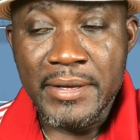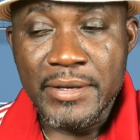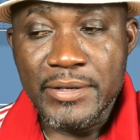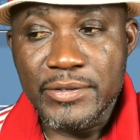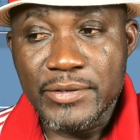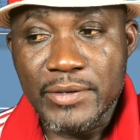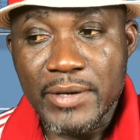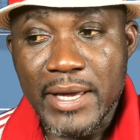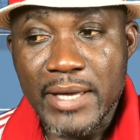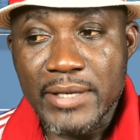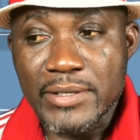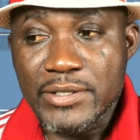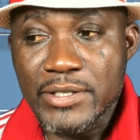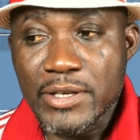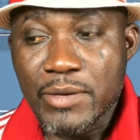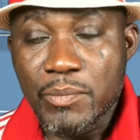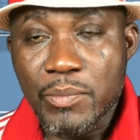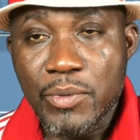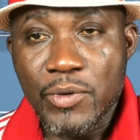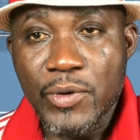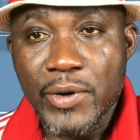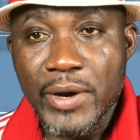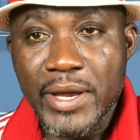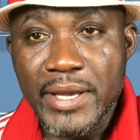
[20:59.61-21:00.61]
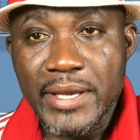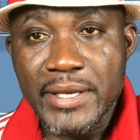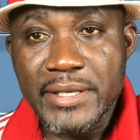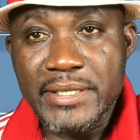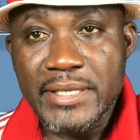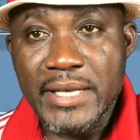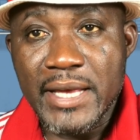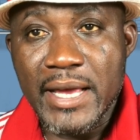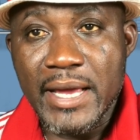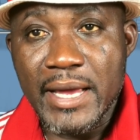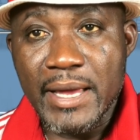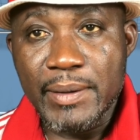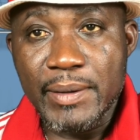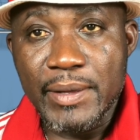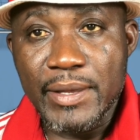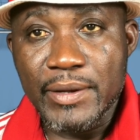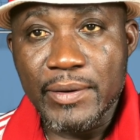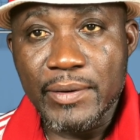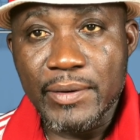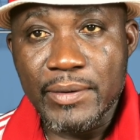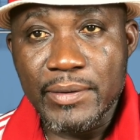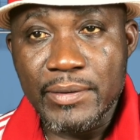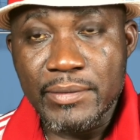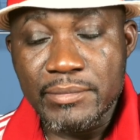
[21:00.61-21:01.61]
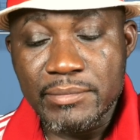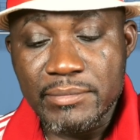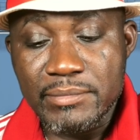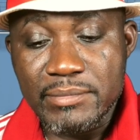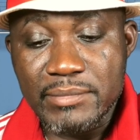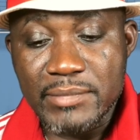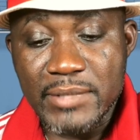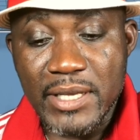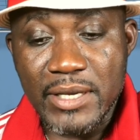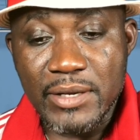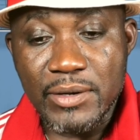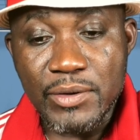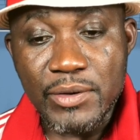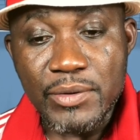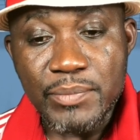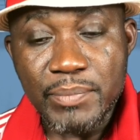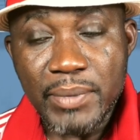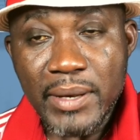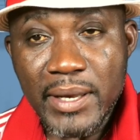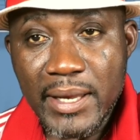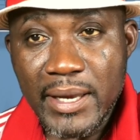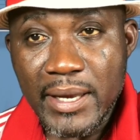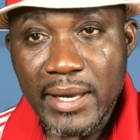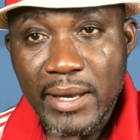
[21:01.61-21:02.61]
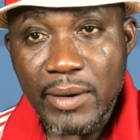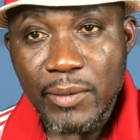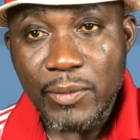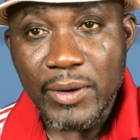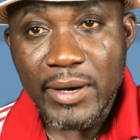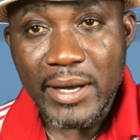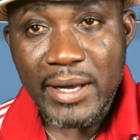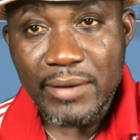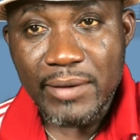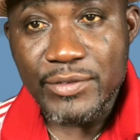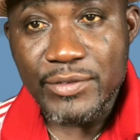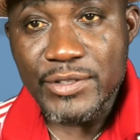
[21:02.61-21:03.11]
So at some point in time, the good player will